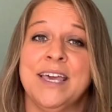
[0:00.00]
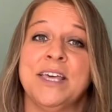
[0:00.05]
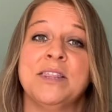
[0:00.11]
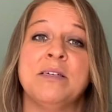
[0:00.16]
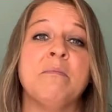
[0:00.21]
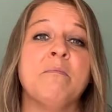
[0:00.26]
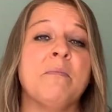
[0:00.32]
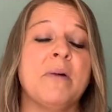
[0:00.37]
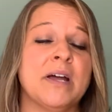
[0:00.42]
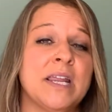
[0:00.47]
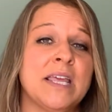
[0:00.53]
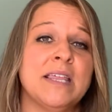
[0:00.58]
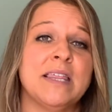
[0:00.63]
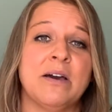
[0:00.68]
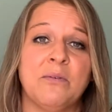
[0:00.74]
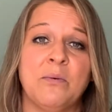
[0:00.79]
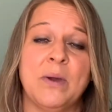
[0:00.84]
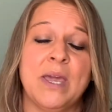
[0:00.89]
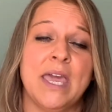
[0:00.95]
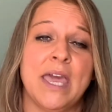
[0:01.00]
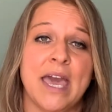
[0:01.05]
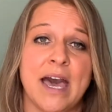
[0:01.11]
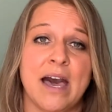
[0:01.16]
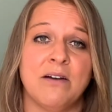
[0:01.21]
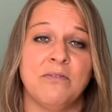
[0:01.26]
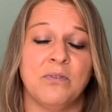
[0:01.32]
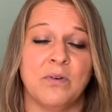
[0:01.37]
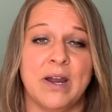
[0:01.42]
the money that we
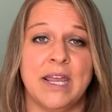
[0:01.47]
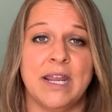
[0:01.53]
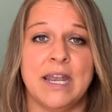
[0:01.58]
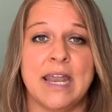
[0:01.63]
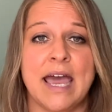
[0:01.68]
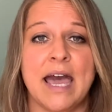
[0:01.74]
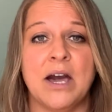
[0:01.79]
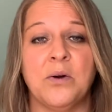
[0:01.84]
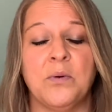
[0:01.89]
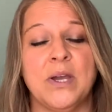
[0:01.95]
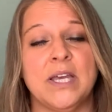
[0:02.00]
have right now,